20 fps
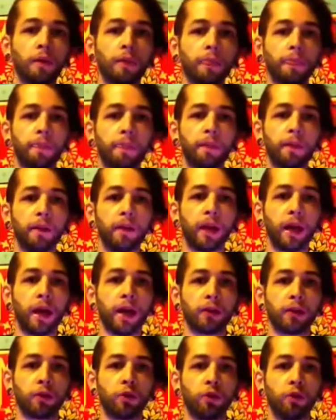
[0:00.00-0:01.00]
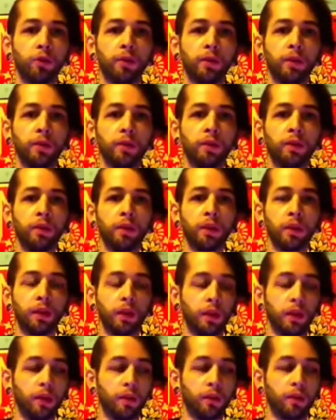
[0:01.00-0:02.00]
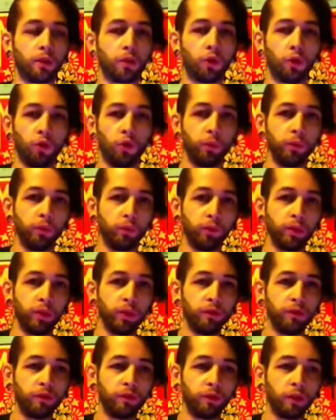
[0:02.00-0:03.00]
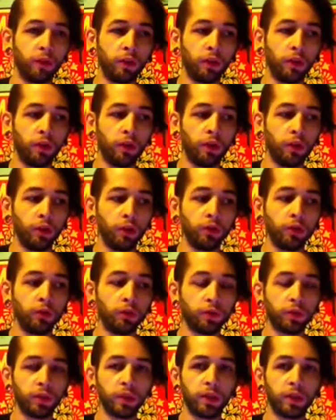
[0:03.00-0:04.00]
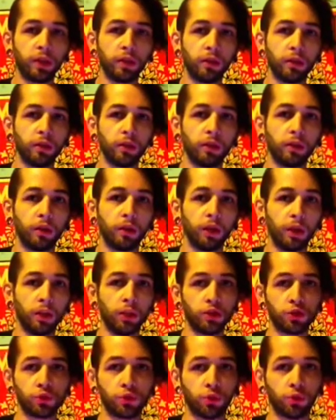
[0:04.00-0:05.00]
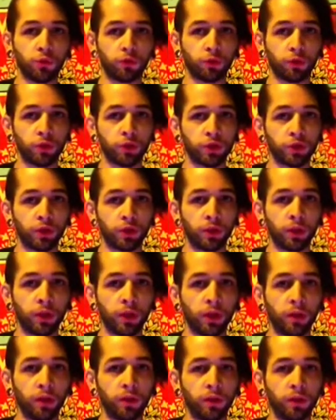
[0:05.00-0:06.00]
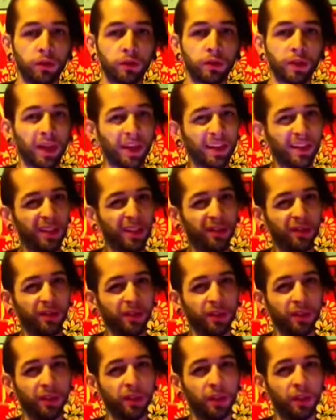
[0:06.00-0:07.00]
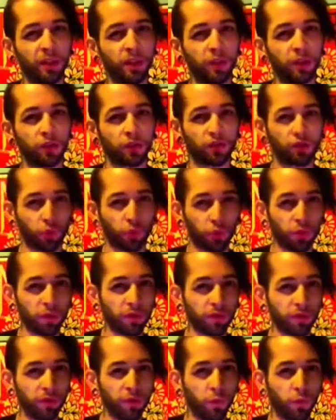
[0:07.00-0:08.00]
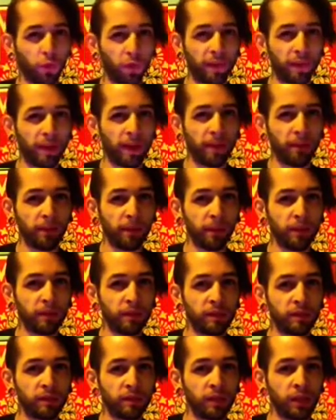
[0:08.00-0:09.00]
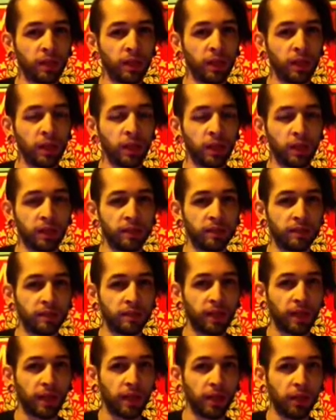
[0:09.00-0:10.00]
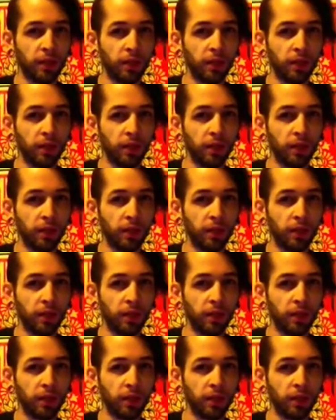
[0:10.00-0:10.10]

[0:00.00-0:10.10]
the not Coleman and the Coleman weave, you get an introversion, and technically sort of what that means is that